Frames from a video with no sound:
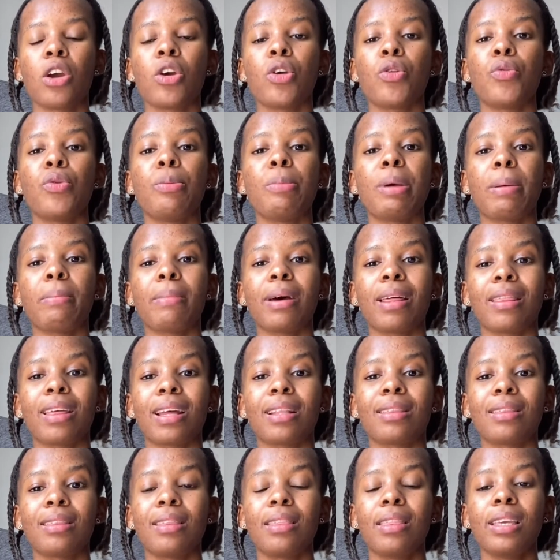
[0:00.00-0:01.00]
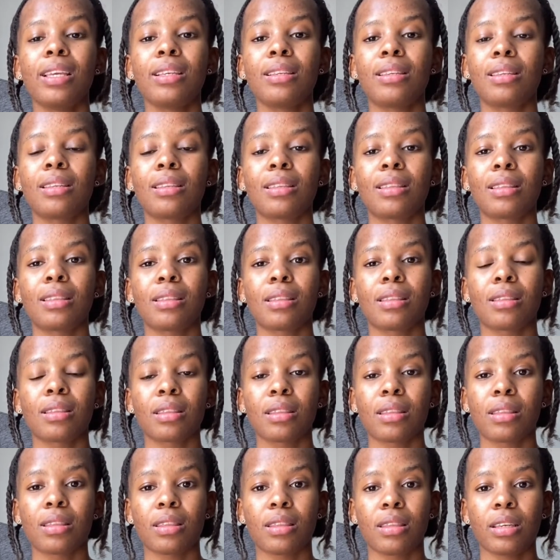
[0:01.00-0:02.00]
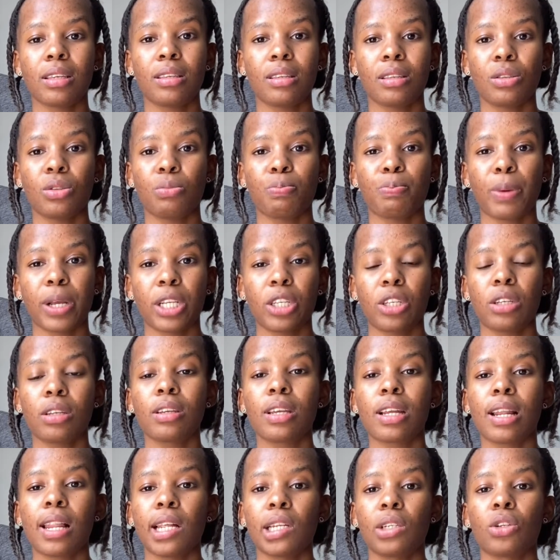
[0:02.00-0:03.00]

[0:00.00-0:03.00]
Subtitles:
Remember that these particular